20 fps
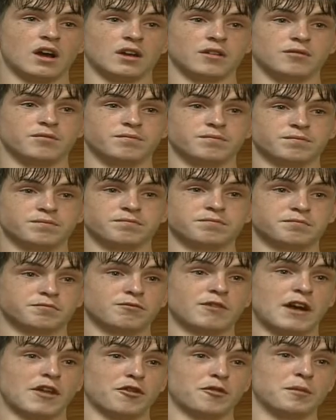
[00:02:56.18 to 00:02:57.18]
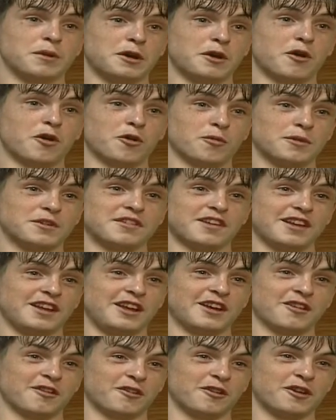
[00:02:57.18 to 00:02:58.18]
I'd rather be home as
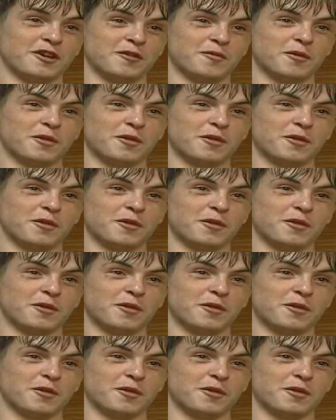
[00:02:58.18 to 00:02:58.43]
any other kid